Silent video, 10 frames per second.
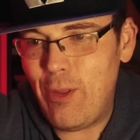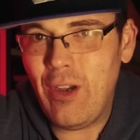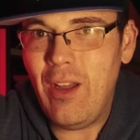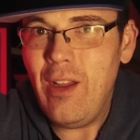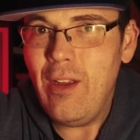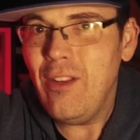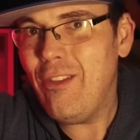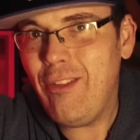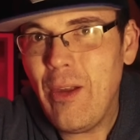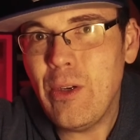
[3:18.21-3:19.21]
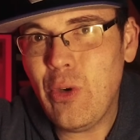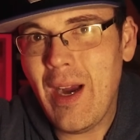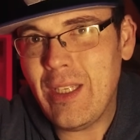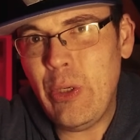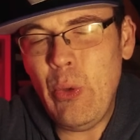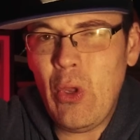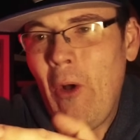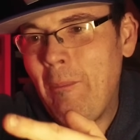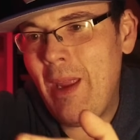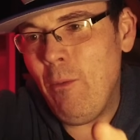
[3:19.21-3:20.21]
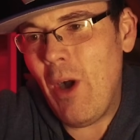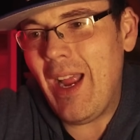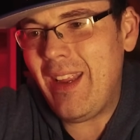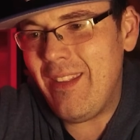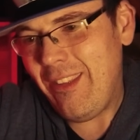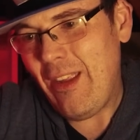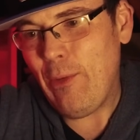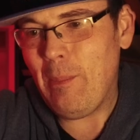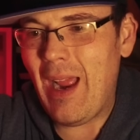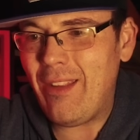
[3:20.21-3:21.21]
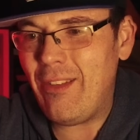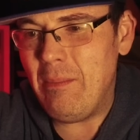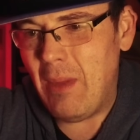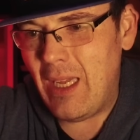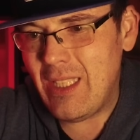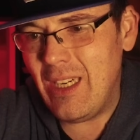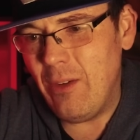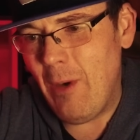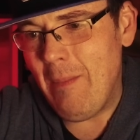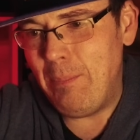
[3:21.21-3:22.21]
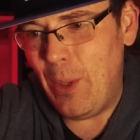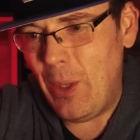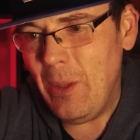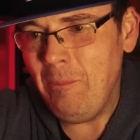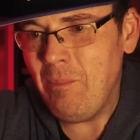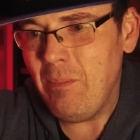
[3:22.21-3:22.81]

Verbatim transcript: which are so trying to copy what I can see from Aston Martin and Red Bull.